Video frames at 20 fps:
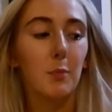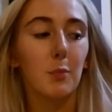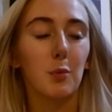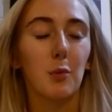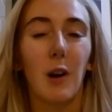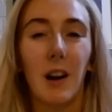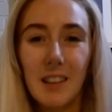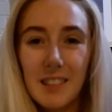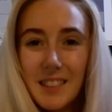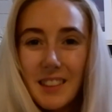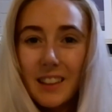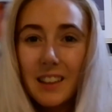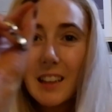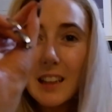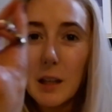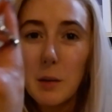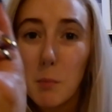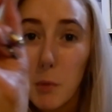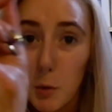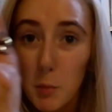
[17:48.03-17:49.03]

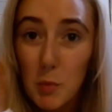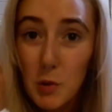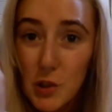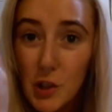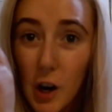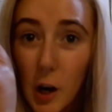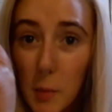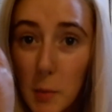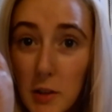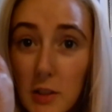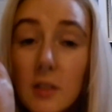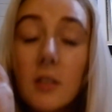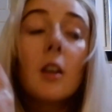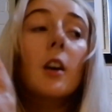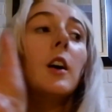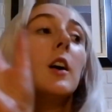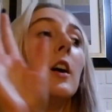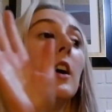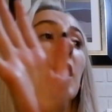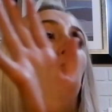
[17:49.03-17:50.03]
practically in my pajamas,
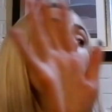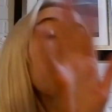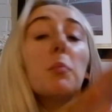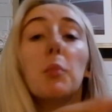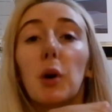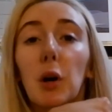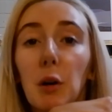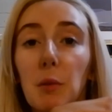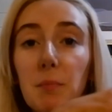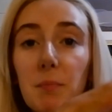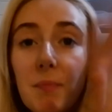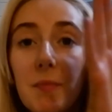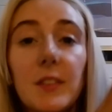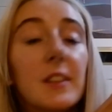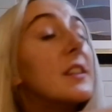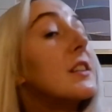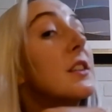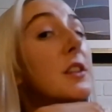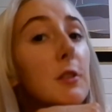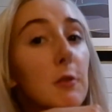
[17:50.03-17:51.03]
but
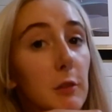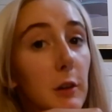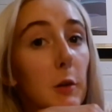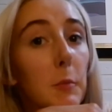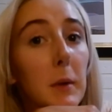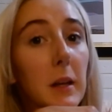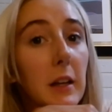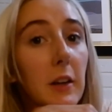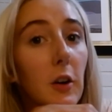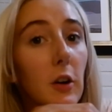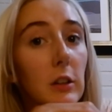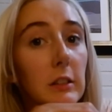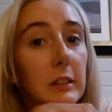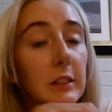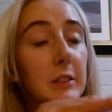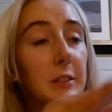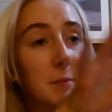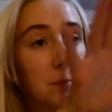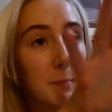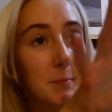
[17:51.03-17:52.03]
this is the real me,
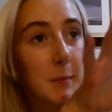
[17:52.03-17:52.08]
guys.